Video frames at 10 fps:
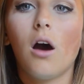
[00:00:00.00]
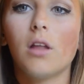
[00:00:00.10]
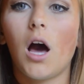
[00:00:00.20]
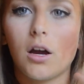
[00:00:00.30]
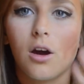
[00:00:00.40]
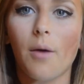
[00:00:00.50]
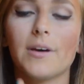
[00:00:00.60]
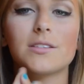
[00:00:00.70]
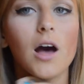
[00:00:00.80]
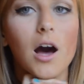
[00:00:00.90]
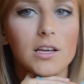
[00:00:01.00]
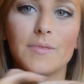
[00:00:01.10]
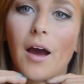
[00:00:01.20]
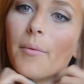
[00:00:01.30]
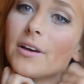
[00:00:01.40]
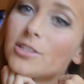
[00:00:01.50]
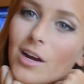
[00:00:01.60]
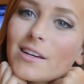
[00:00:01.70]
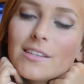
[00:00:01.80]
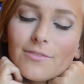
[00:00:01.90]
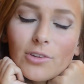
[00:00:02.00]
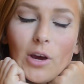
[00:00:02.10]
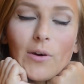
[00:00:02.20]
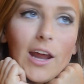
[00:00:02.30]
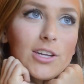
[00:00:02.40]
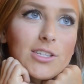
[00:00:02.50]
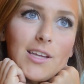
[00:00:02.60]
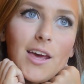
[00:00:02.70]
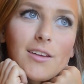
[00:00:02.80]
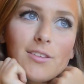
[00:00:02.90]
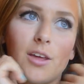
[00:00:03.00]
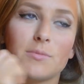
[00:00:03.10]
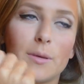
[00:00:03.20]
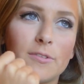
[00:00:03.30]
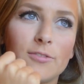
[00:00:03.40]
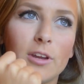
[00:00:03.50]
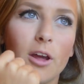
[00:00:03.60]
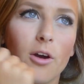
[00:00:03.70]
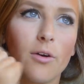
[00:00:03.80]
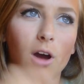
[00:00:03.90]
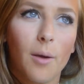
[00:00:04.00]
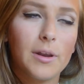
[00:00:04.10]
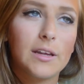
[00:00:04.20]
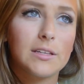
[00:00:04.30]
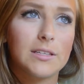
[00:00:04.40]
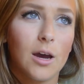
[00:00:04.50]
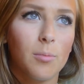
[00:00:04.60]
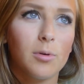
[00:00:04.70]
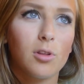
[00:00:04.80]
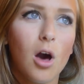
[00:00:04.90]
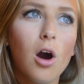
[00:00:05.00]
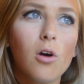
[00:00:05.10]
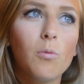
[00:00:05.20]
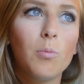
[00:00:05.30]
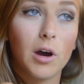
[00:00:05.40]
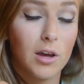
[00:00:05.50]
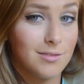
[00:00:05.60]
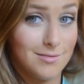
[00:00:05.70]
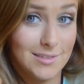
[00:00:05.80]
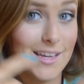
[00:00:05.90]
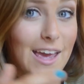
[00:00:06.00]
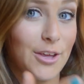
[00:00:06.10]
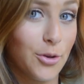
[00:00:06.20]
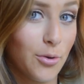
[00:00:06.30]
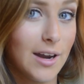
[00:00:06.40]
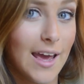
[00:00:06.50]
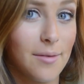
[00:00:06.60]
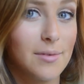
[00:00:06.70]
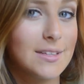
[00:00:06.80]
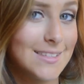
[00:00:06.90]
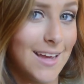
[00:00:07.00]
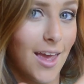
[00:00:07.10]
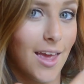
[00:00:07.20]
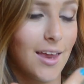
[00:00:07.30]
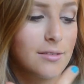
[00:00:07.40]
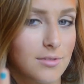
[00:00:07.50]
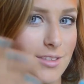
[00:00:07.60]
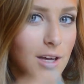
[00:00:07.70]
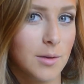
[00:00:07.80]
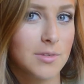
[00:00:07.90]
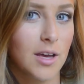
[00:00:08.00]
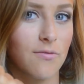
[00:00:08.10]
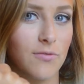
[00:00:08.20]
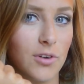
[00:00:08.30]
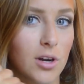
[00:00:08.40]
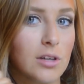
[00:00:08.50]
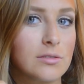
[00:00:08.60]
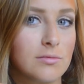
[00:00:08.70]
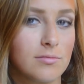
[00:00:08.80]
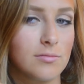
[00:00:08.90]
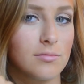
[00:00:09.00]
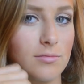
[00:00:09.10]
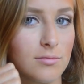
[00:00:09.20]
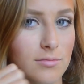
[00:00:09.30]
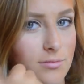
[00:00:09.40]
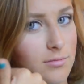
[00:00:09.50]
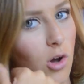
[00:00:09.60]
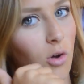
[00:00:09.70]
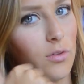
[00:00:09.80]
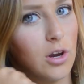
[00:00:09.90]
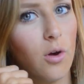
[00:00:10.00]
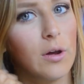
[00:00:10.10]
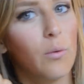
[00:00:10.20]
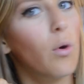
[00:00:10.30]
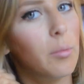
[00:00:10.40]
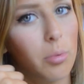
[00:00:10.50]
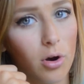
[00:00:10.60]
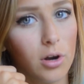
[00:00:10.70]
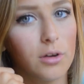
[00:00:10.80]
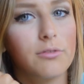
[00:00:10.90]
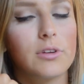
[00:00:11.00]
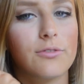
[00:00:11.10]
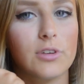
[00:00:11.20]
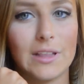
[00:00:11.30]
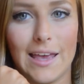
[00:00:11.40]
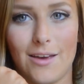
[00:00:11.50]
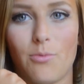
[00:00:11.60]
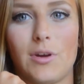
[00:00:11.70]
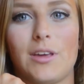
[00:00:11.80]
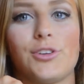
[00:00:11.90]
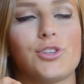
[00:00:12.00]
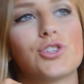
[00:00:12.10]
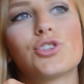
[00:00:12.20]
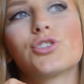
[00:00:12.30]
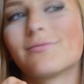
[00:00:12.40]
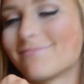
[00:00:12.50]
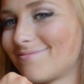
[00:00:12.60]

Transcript: Hola, ¿cómo estás? Mi nombre is Graysie. If you know what I just said, thumbs up the video and comment it down below, but saying your name instead. Thumbs up for only knowing one part of a different language.